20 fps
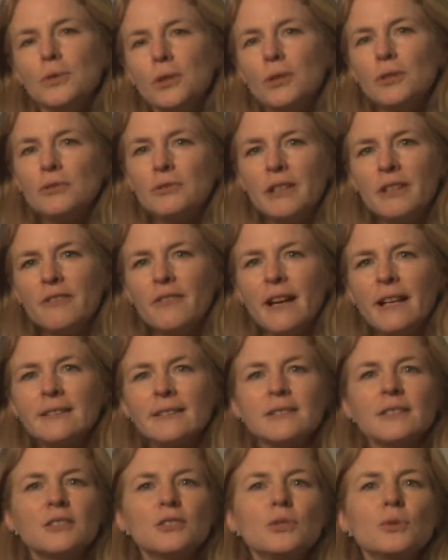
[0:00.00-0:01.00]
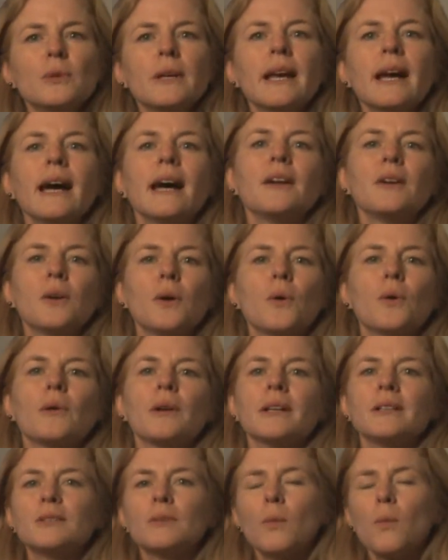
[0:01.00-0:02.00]
dose rate effects into two
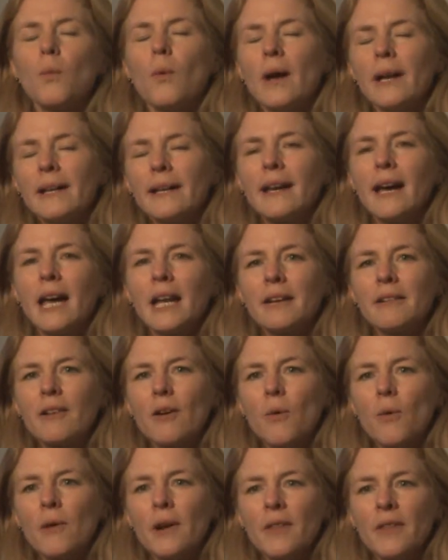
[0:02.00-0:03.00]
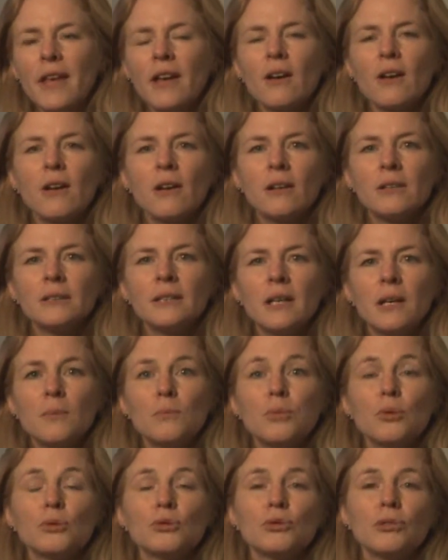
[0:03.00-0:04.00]
categories. One category they called
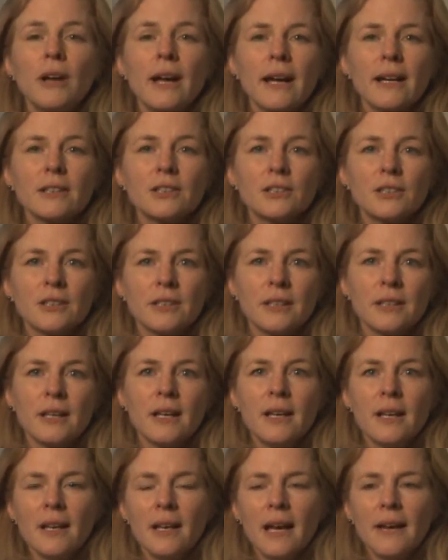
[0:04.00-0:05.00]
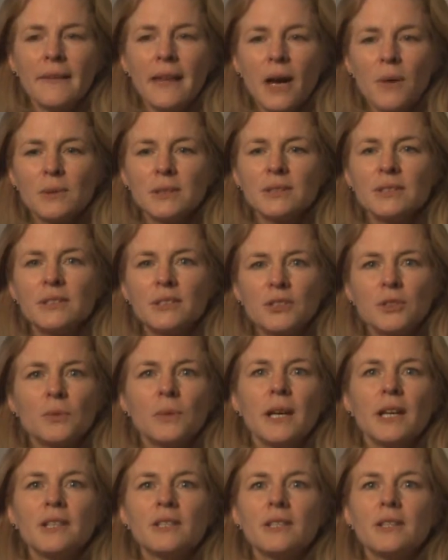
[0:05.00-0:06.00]
protraction, and that was a
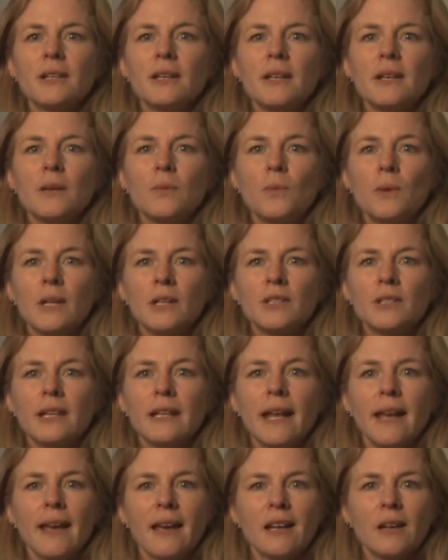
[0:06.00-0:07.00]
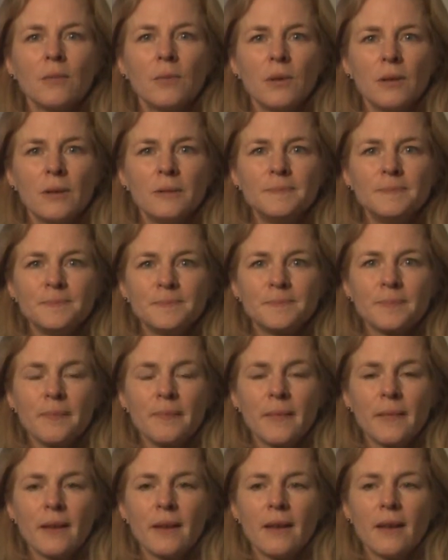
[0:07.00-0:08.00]
situation in which an animal
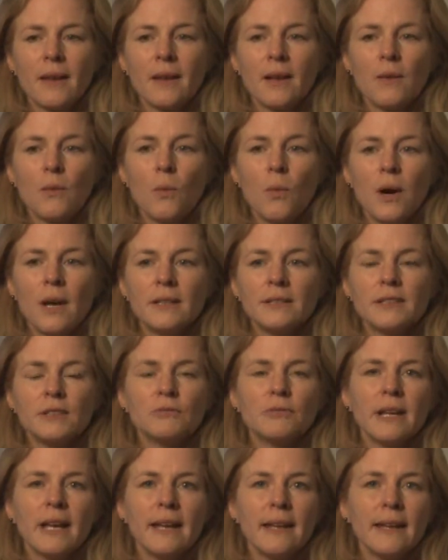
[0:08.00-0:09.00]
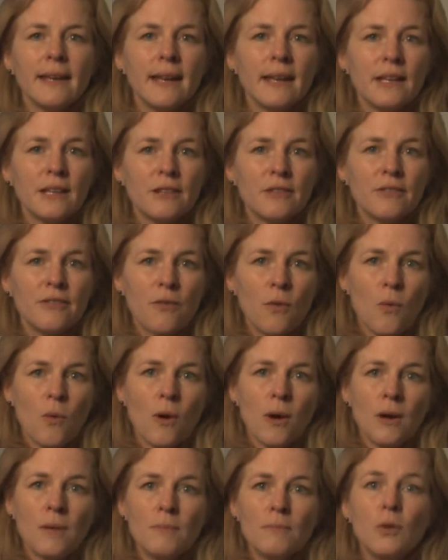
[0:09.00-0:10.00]
was irradiated
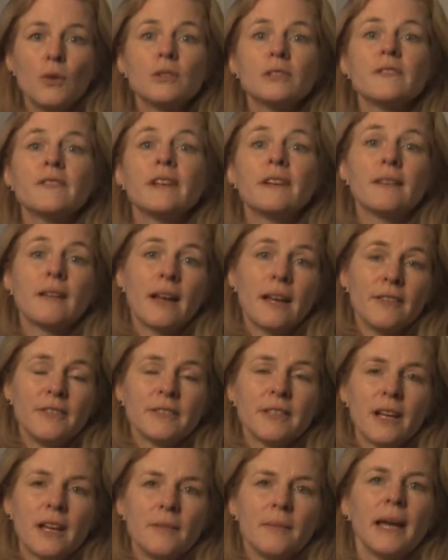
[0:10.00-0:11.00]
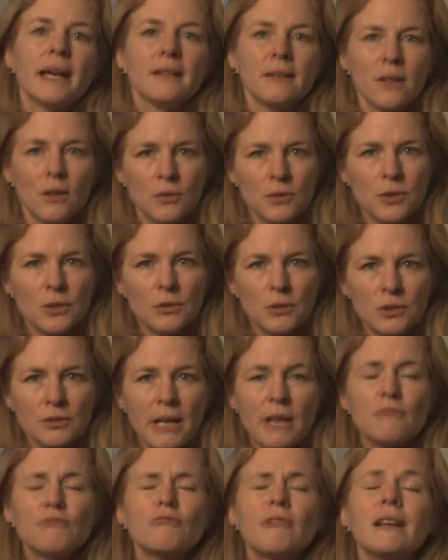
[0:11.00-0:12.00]
for most of their lifetime at low dose,
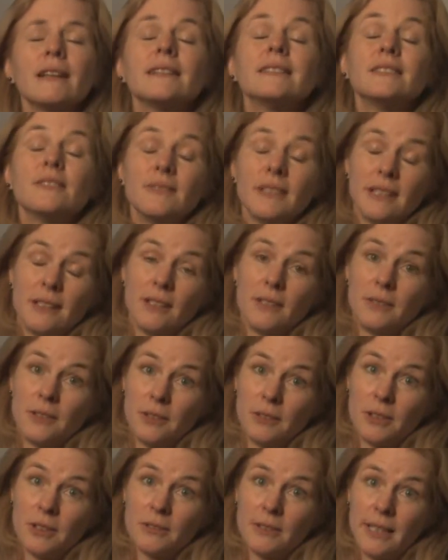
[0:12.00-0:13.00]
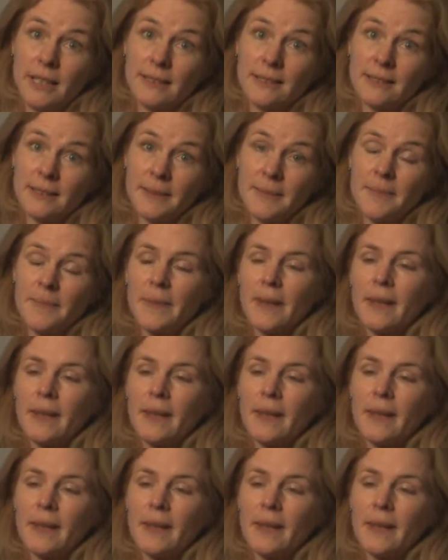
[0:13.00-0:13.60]
at relatively low dose rates.